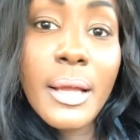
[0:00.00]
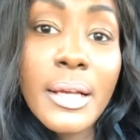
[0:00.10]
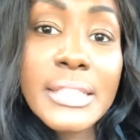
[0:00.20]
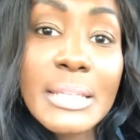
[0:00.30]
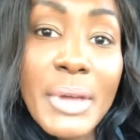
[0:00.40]

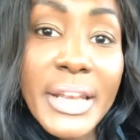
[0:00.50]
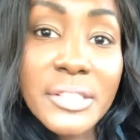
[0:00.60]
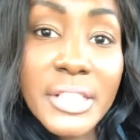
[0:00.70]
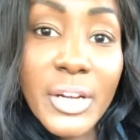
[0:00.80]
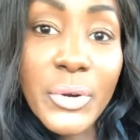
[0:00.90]
Somebody
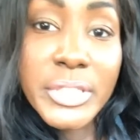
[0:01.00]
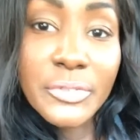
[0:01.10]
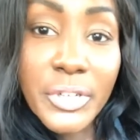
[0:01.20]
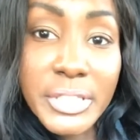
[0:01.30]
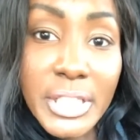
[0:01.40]
answer that question,
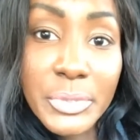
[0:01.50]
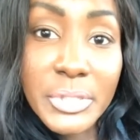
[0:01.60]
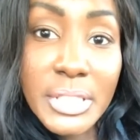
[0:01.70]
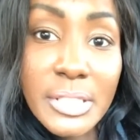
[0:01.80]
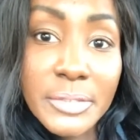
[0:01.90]
for example
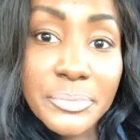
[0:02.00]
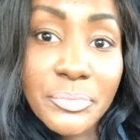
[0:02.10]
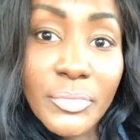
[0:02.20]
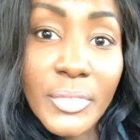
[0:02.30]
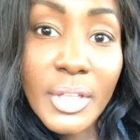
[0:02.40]
season.
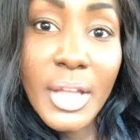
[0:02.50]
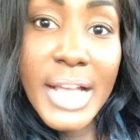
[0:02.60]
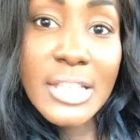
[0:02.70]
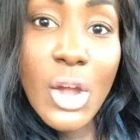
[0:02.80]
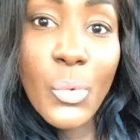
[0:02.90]

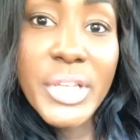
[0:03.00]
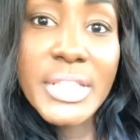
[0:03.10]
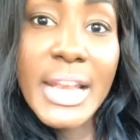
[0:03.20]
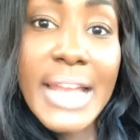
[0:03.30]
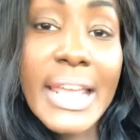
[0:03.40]
I saw
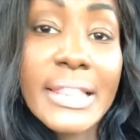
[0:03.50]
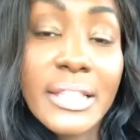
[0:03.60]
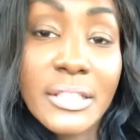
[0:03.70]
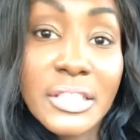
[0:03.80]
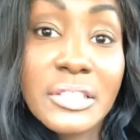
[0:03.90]
Wednesday night.
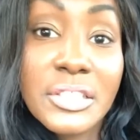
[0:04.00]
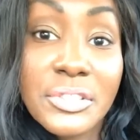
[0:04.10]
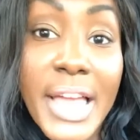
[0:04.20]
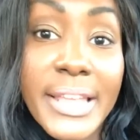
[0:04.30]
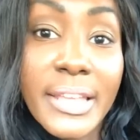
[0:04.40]
Nathan, did you
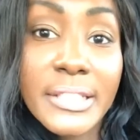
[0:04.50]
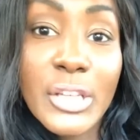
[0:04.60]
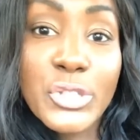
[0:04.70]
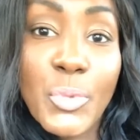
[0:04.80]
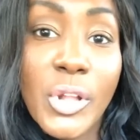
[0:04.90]
like it?
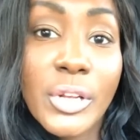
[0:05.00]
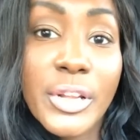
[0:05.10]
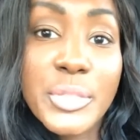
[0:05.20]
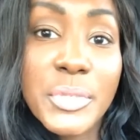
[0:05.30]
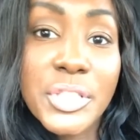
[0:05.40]
No spoiler
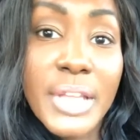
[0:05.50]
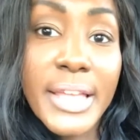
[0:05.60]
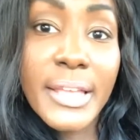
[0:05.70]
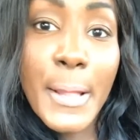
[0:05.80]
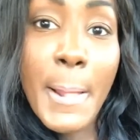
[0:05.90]
alerts, but did you
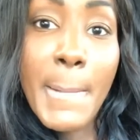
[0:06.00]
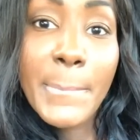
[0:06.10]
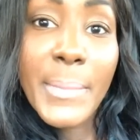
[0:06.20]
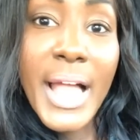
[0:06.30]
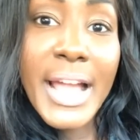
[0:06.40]
like it?
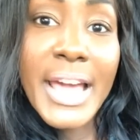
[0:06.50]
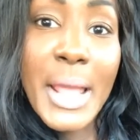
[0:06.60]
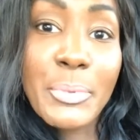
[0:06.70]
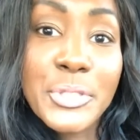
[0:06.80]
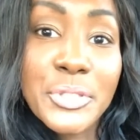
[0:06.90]
I got
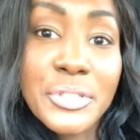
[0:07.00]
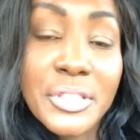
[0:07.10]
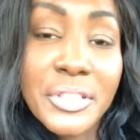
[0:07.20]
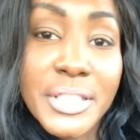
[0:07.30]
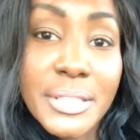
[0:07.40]
apple juice,
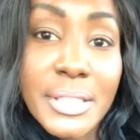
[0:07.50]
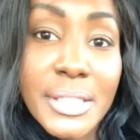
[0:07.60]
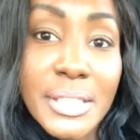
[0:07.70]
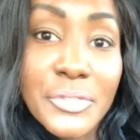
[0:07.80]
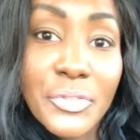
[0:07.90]
Tonisha
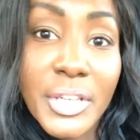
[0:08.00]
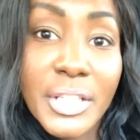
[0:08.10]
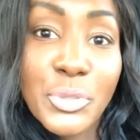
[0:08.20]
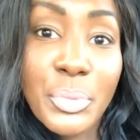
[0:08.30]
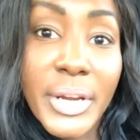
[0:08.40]
says. That's funny.
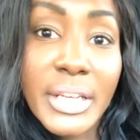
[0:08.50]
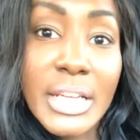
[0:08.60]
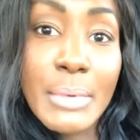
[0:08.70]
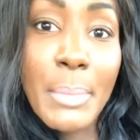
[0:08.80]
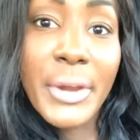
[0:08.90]
You breaking
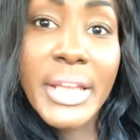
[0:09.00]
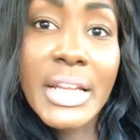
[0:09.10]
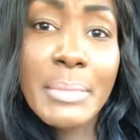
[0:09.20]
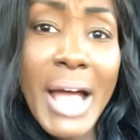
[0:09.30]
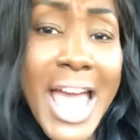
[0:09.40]
up. I'm breaking
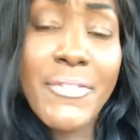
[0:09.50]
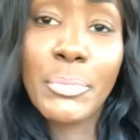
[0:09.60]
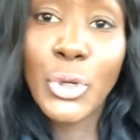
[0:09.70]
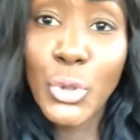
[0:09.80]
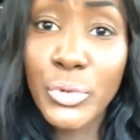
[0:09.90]
up? I haven't
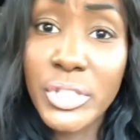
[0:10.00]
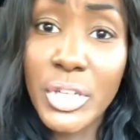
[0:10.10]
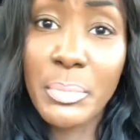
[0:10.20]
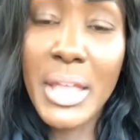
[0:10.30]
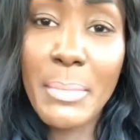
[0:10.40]
moved,
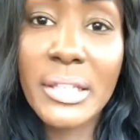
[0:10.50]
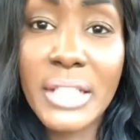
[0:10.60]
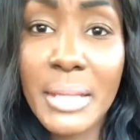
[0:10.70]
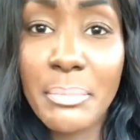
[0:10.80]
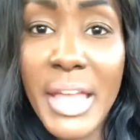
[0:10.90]
so am I
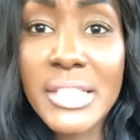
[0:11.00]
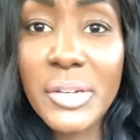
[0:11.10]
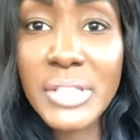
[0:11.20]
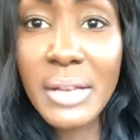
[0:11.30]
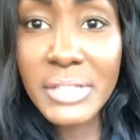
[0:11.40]
getting bad
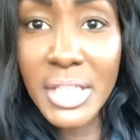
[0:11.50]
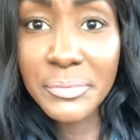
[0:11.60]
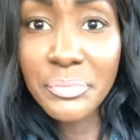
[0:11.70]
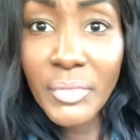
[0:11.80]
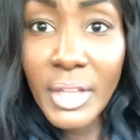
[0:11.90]
service all of a
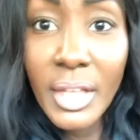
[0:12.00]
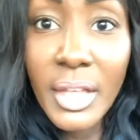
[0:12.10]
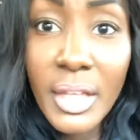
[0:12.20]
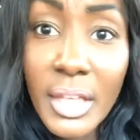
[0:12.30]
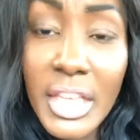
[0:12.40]
sudden?
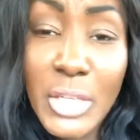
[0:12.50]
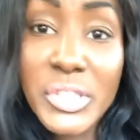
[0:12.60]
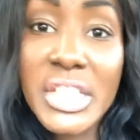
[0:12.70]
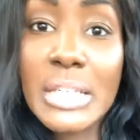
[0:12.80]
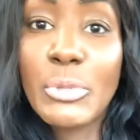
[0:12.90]
Anyone
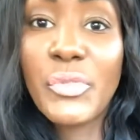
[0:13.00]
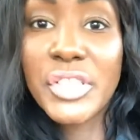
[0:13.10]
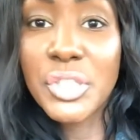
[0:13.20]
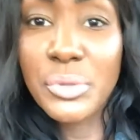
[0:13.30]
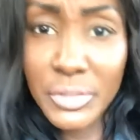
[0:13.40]
seen the movie
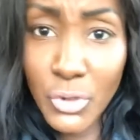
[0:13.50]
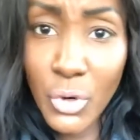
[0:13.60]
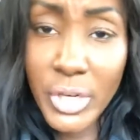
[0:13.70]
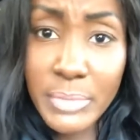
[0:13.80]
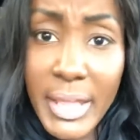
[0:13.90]
Juice? Of
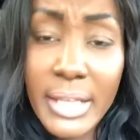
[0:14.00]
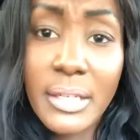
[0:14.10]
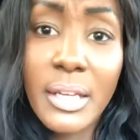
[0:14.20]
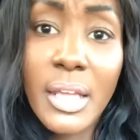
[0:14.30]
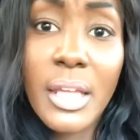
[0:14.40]
course, back in
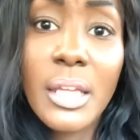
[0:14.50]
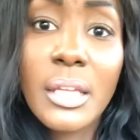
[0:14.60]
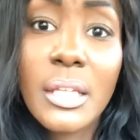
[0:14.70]
the day.